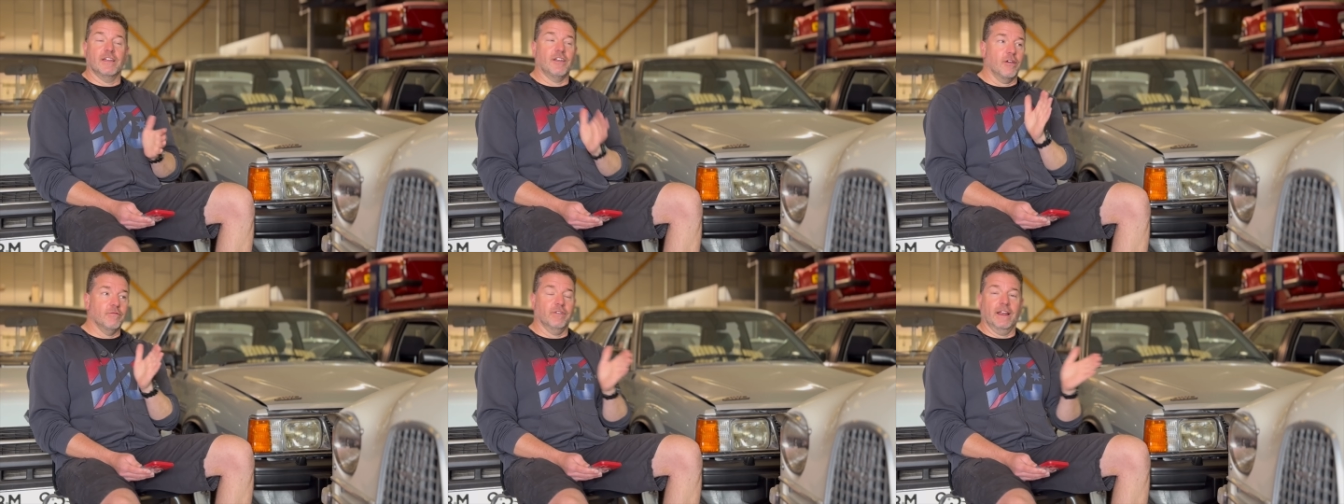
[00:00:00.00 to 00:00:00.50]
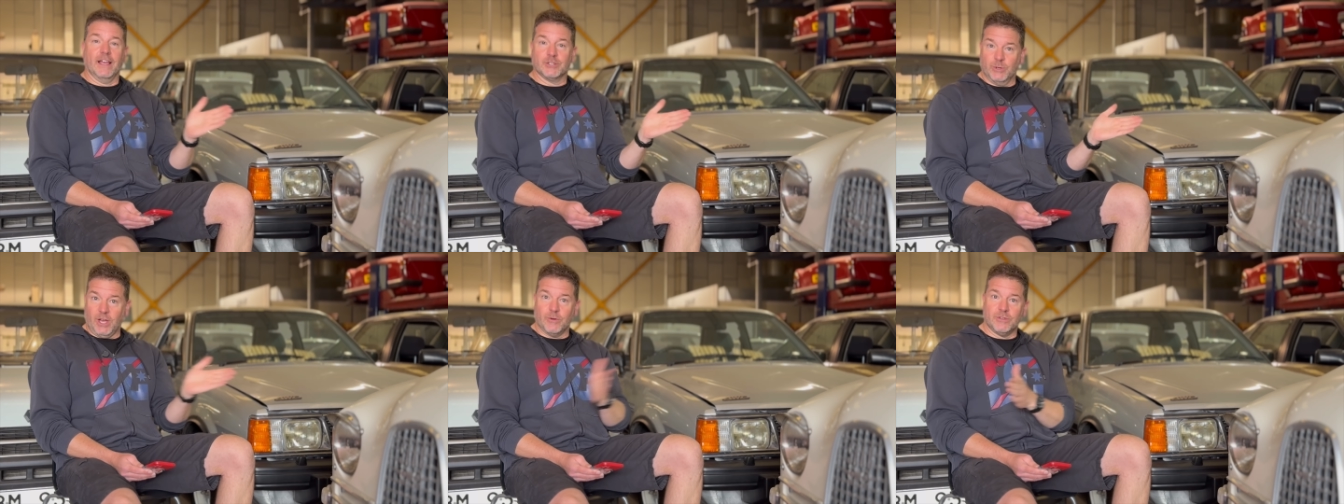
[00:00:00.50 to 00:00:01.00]
And hopefully, as
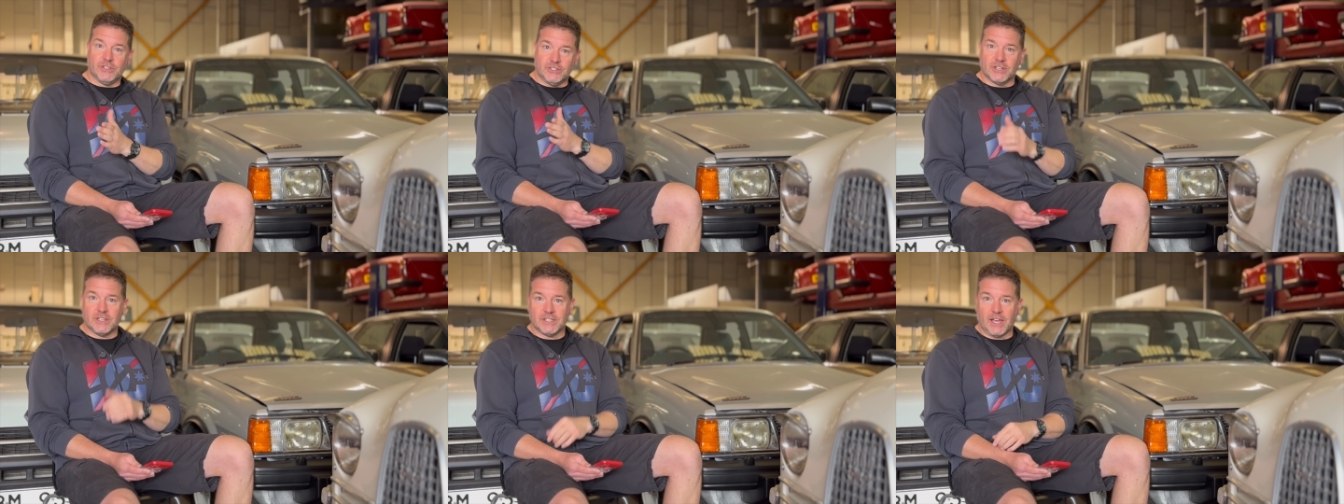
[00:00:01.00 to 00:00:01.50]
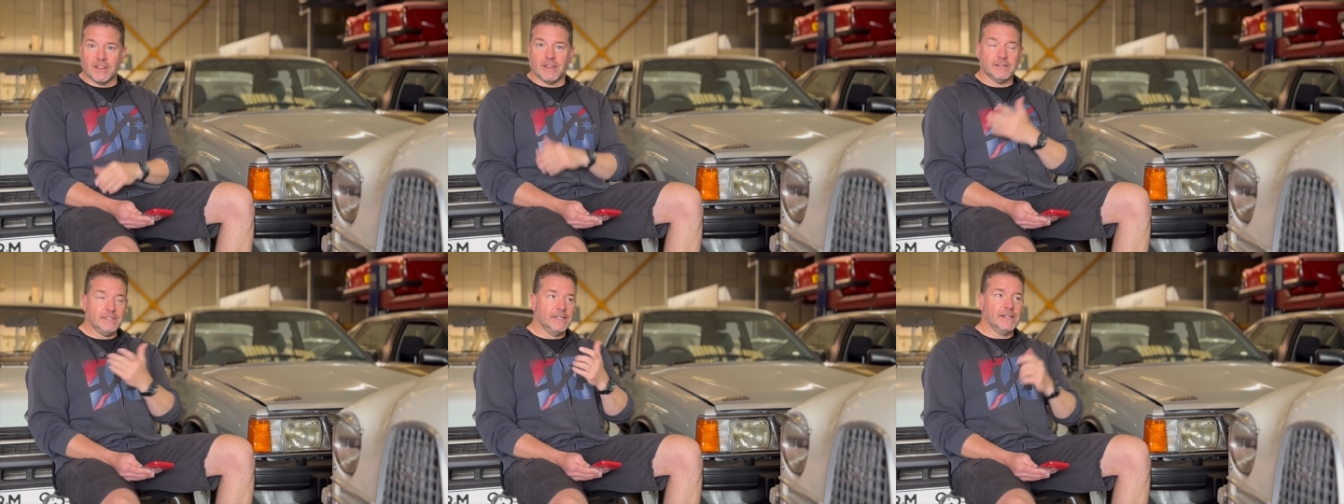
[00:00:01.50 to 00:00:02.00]
we go on this journey
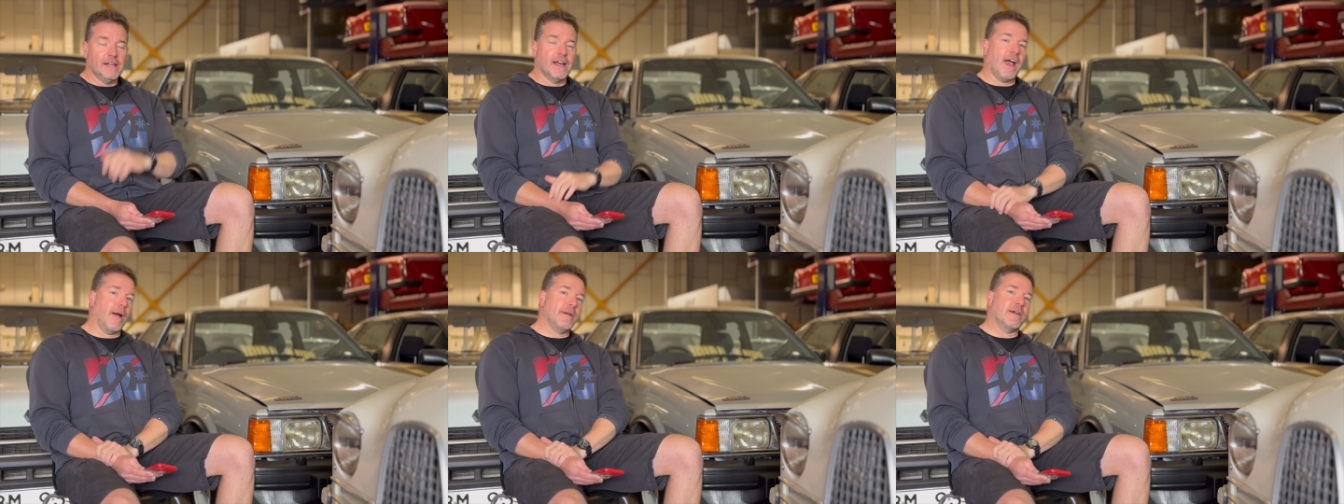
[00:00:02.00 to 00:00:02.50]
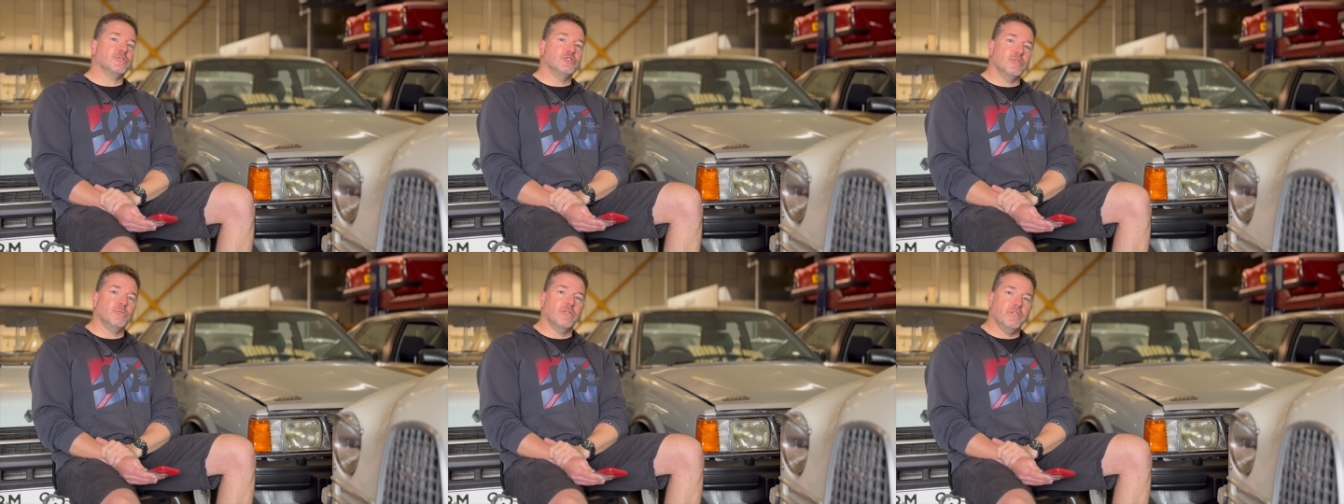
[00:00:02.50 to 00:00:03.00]
together, I'll be able to
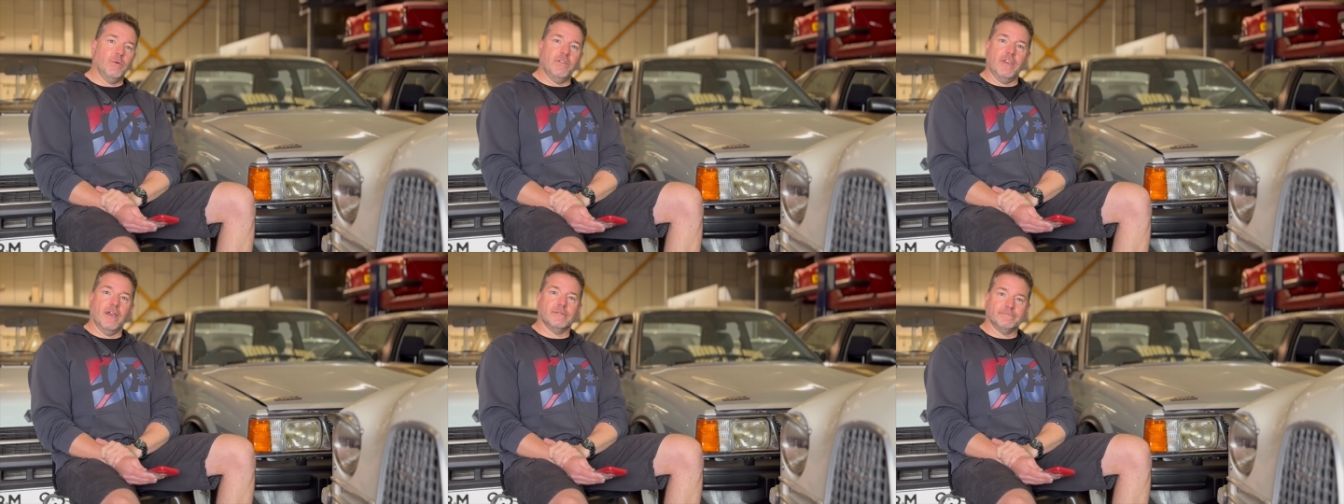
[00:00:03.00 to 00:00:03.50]
do more of it with you.